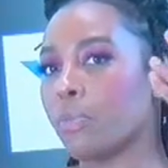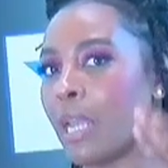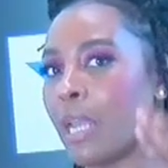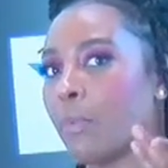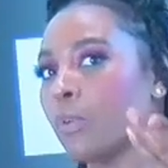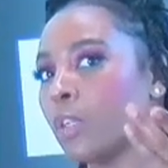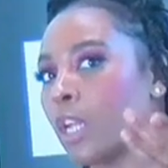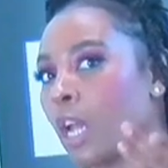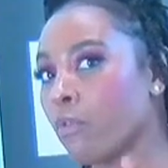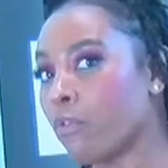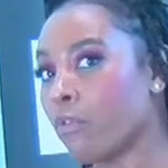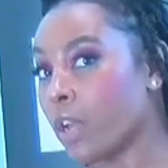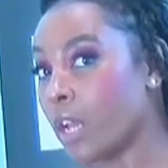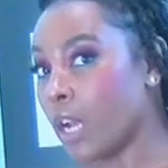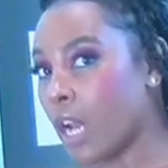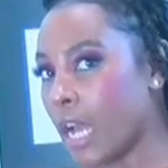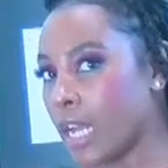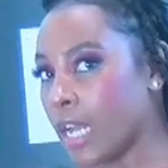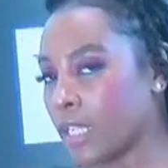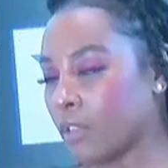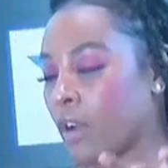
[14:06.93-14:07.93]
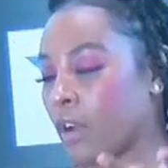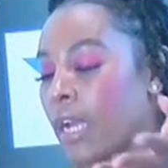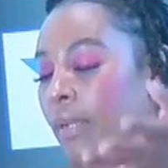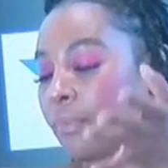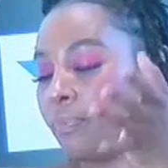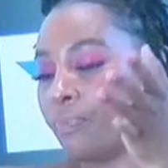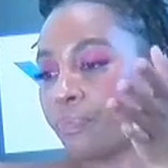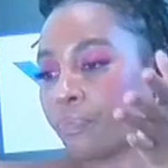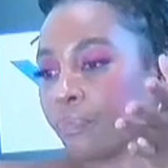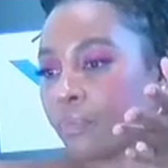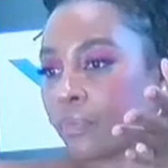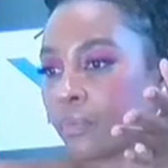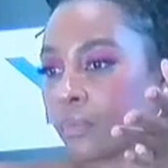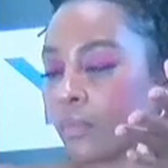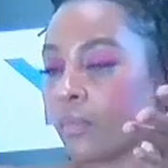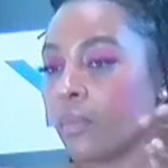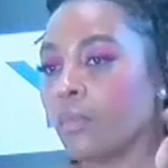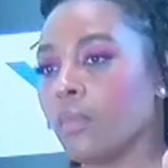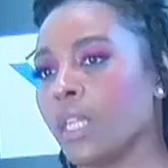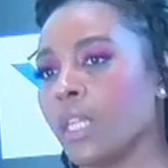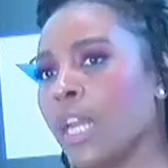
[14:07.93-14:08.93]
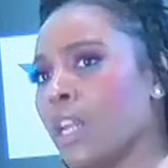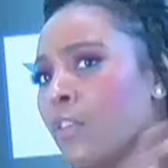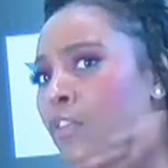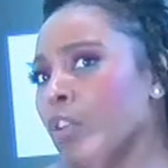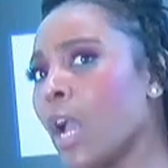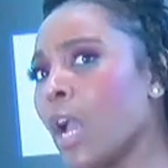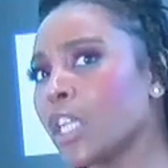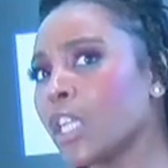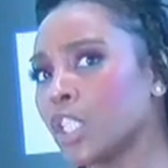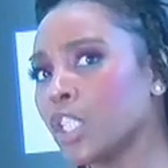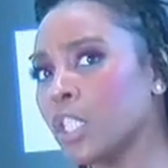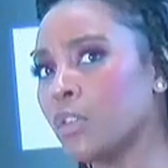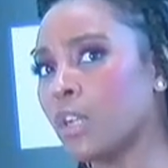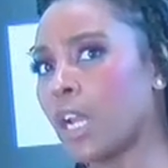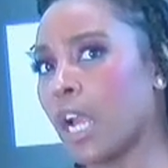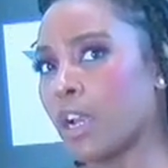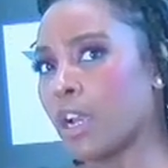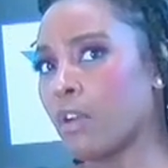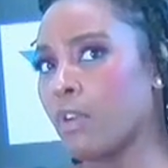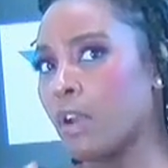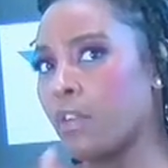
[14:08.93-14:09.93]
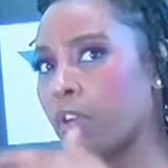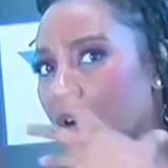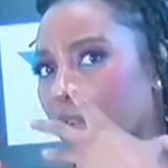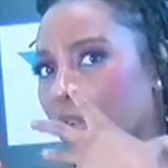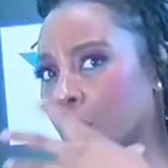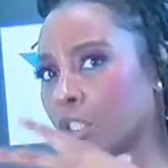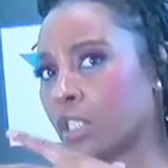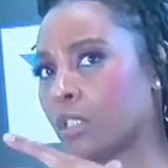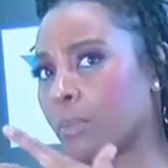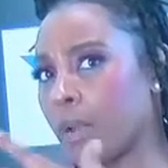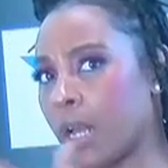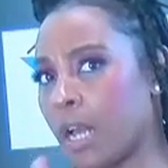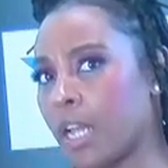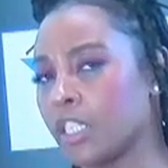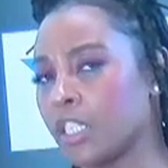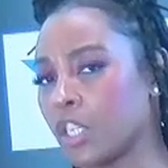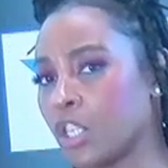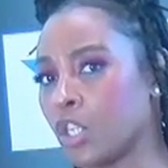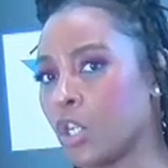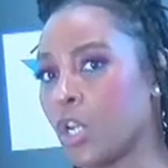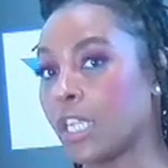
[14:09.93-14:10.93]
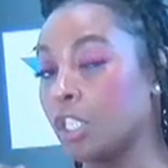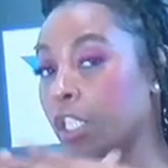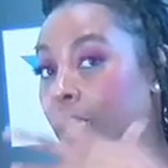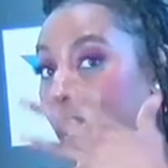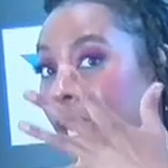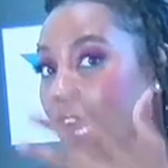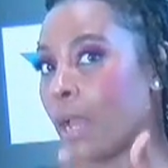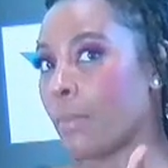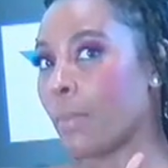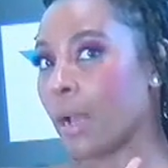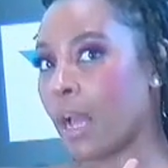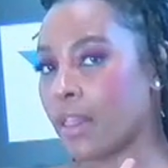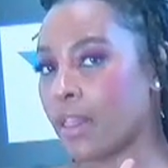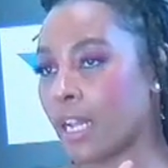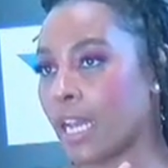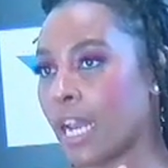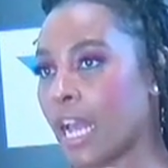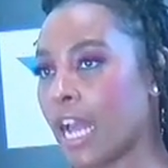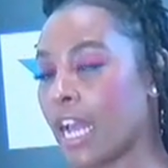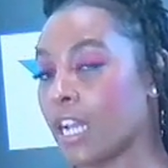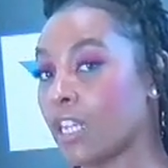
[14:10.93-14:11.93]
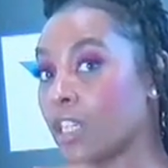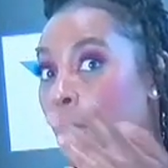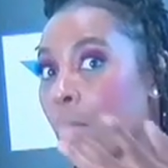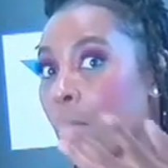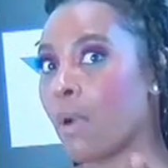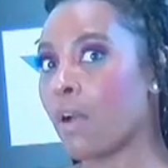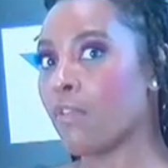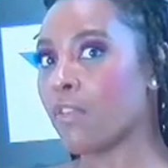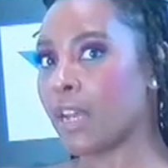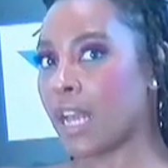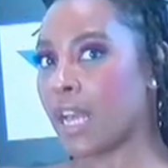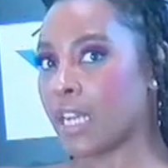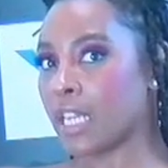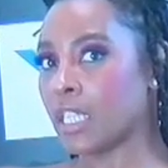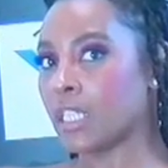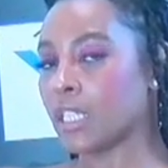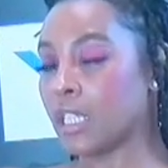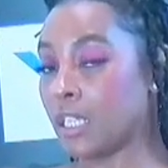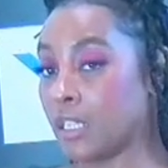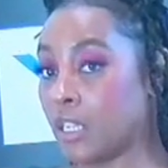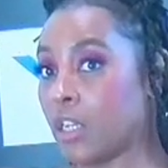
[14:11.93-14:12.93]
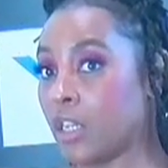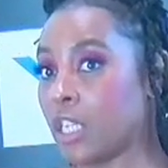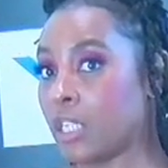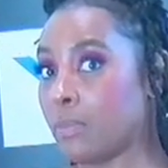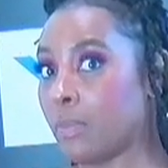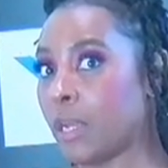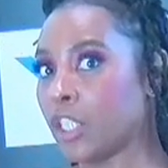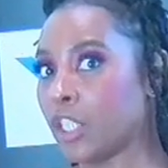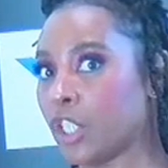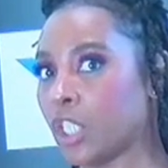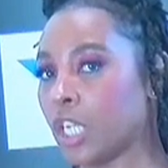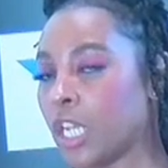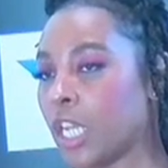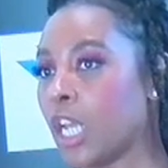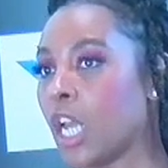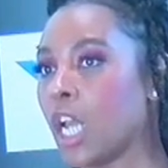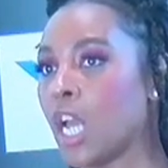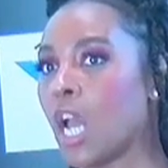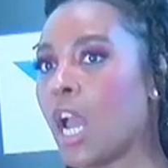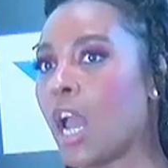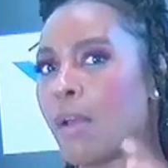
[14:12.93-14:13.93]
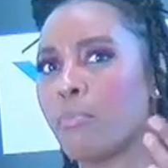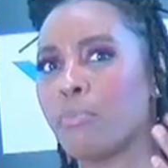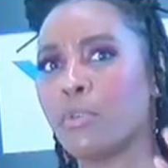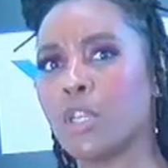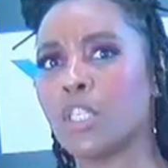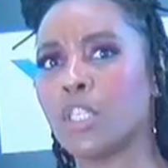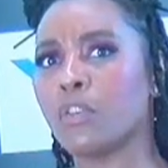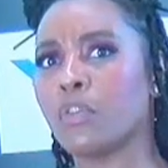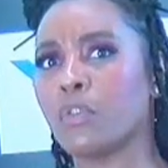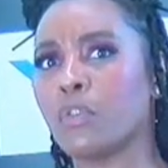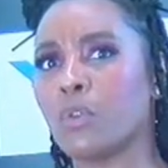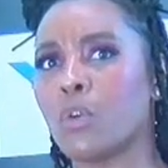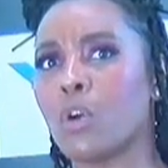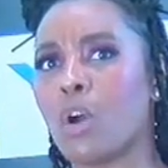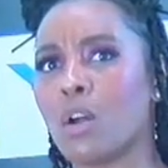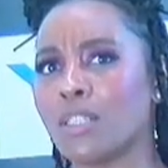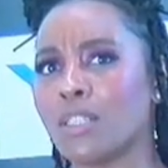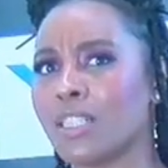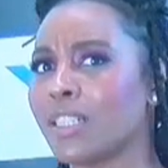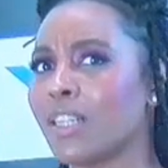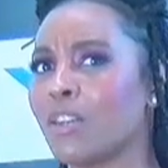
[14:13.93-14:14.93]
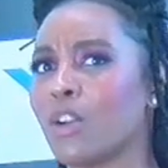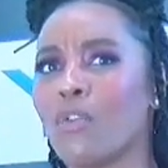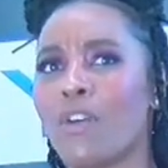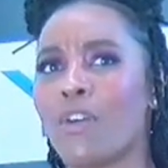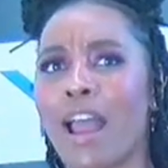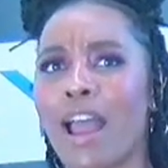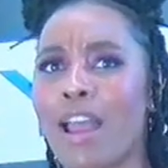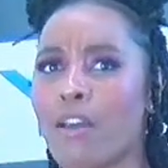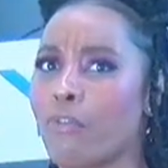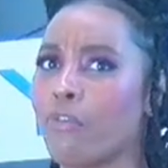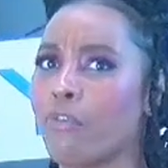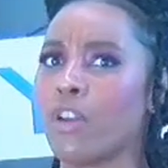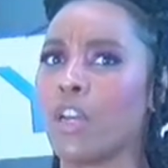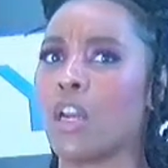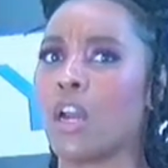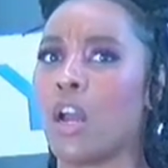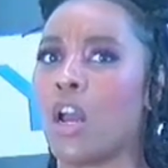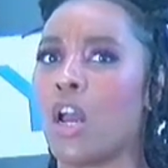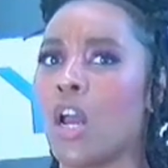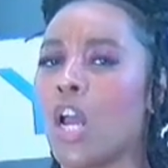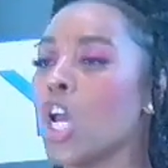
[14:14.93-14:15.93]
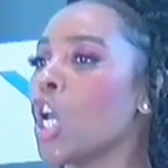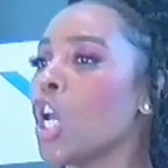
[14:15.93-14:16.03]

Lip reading: People don't realise, right? And if you're actually like a very conscious person, you actually care about the land, the motherland, you know, especially beautiful continent of Africa.